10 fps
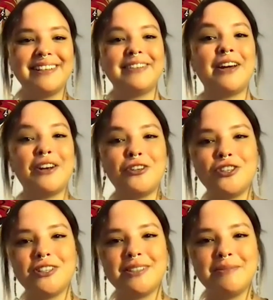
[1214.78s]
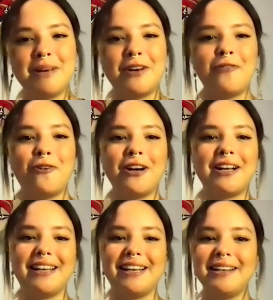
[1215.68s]
not just
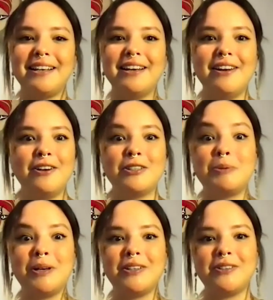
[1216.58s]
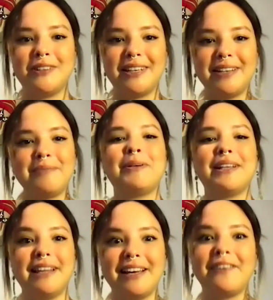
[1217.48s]
metaphorically, spiritually,
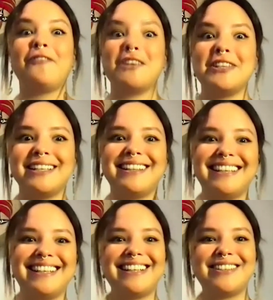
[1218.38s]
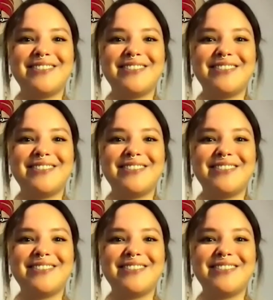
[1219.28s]
but like physically as